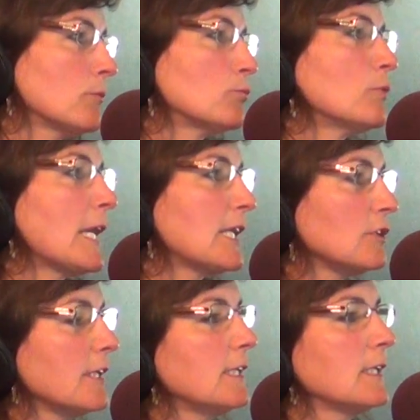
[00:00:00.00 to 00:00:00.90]

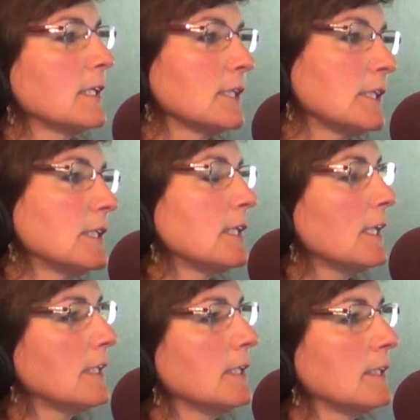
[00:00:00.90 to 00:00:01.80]
regulating and
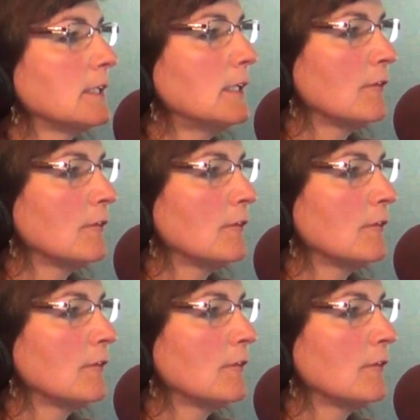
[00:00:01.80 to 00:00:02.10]
litigating